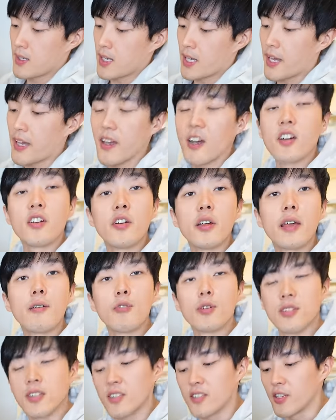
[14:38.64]
I agree
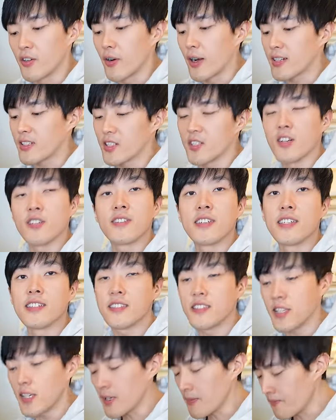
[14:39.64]
with the direction of
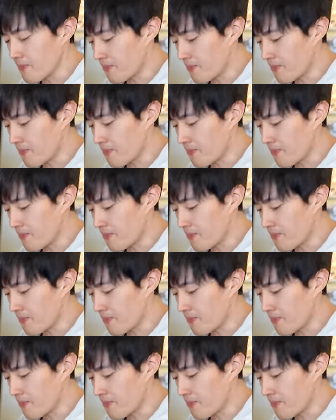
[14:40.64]
Disney.